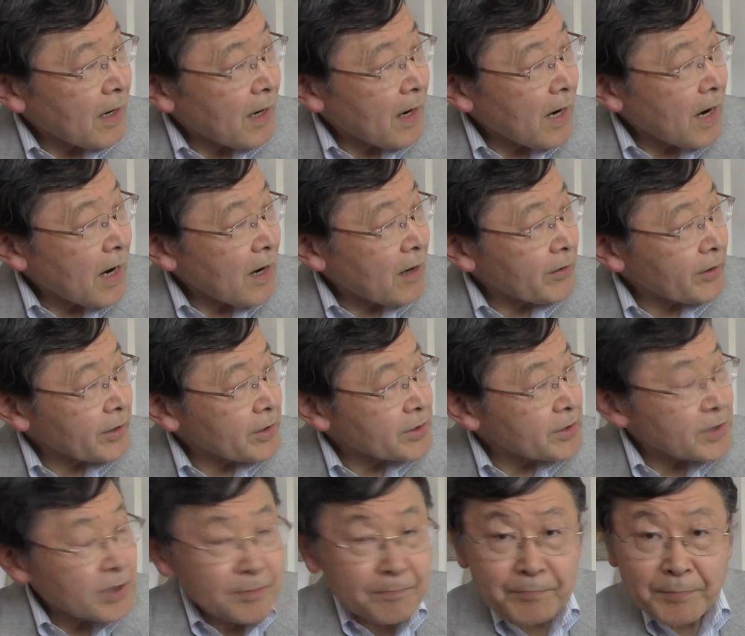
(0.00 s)

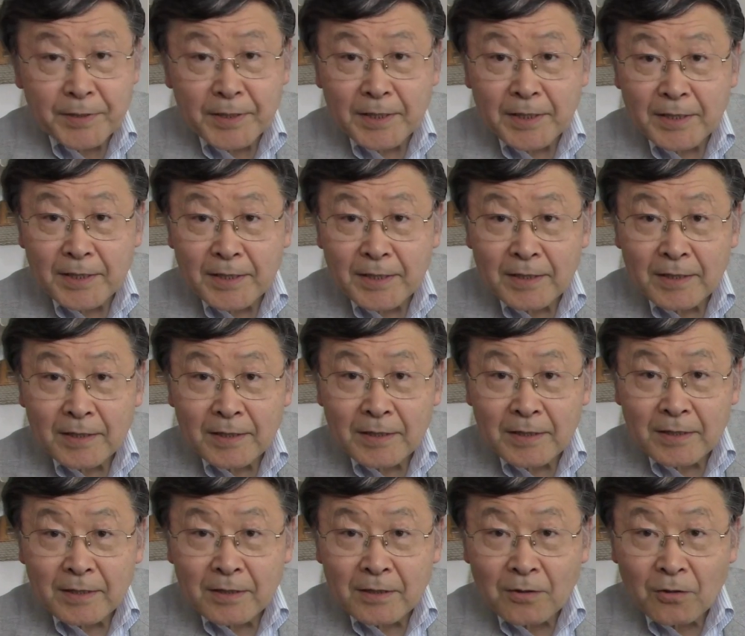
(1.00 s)
RECP,
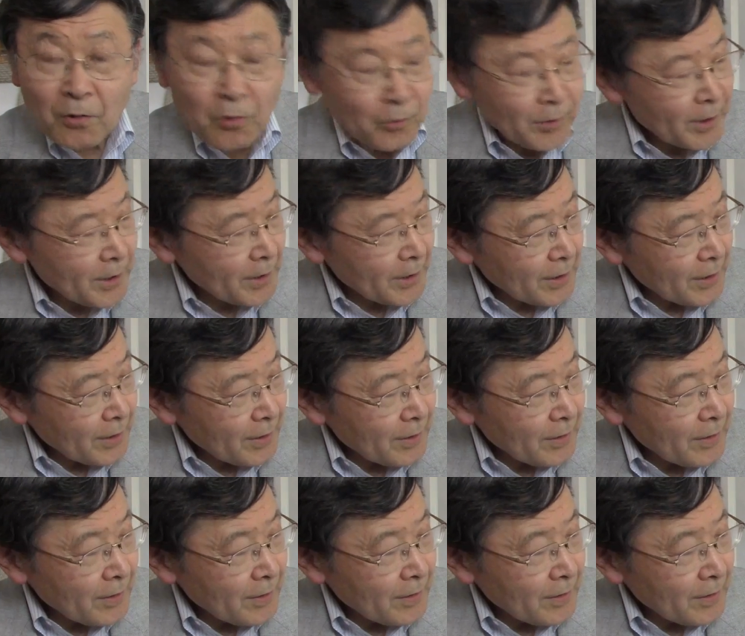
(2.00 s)
already